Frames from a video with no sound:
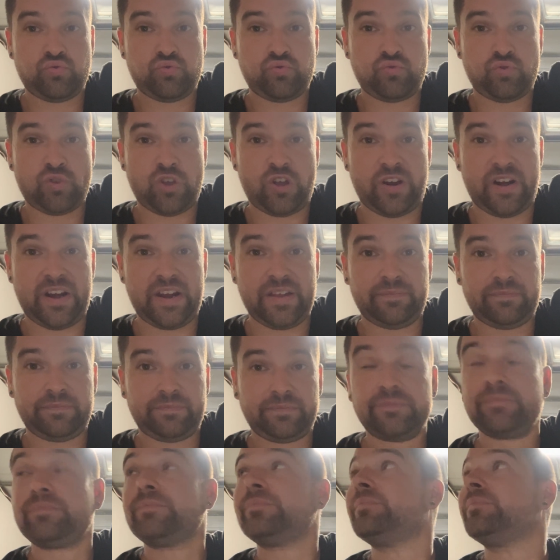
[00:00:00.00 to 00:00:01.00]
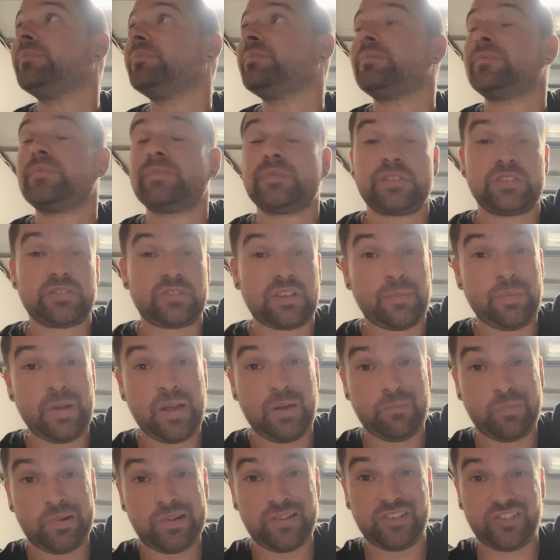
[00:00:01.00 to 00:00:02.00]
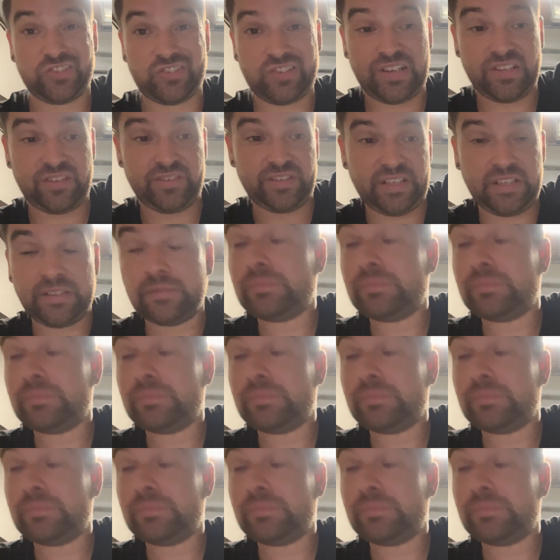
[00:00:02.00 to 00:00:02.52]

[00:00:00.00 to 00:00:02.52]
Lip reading: All right, so I about burnt the trailer down.